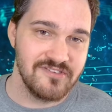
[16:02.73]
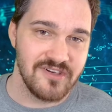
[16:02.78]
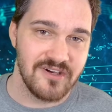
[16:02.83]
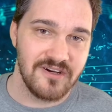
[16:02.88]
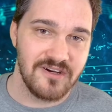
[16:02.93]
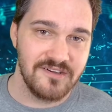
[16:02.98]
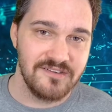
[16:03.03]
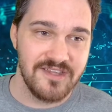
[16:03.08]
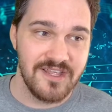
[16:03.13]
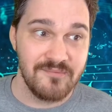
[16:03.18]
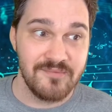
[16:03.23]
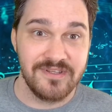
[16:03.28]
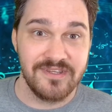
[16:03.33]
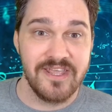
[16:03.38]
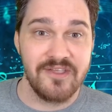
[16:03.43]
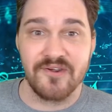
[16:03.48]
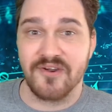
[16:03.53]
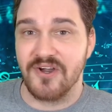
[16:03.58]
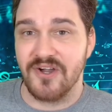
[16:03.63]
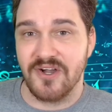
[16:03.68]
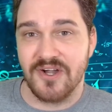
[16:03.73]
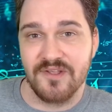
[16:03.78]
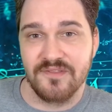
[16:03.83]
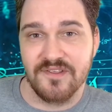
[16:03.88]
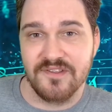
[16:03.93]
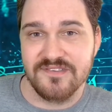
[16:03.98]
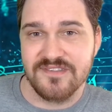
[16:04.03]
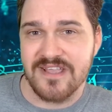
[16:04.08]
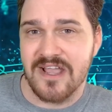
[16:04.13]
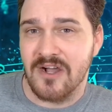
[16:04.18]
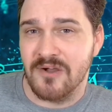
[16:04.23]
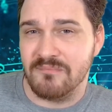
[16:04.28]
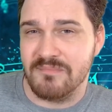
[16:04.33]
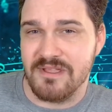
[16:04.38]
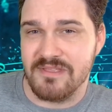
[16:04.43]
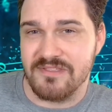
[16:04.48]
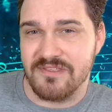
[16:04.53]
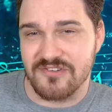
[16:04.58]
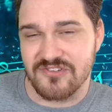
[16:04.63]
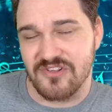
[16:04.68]
on them and they are on the
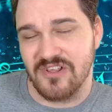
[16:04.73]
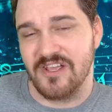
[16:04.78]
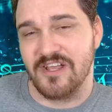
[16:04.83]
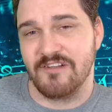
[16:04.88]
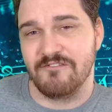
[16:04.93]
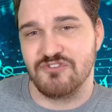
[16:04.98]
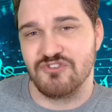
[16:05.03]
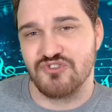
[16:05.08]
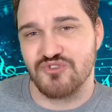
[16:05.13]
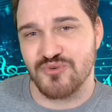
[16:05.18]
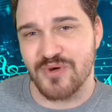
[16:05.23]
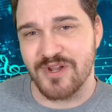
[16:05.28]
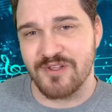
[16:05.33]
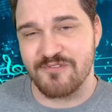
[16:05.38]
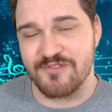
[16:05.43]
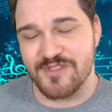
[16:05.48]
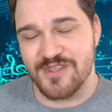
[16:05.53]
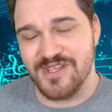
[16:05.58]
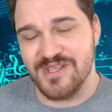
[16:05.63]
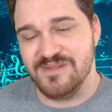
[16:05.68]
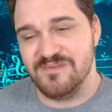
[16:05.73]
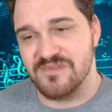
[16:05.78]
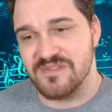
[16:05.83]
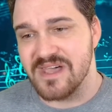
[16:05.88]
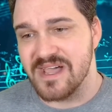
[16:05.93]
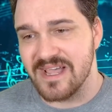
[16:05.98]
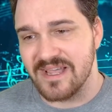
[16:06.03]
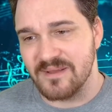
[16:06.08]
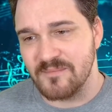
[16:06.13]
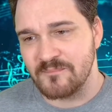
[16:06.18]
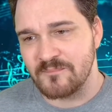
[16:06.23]
downbeat. There's a lot of strength in that.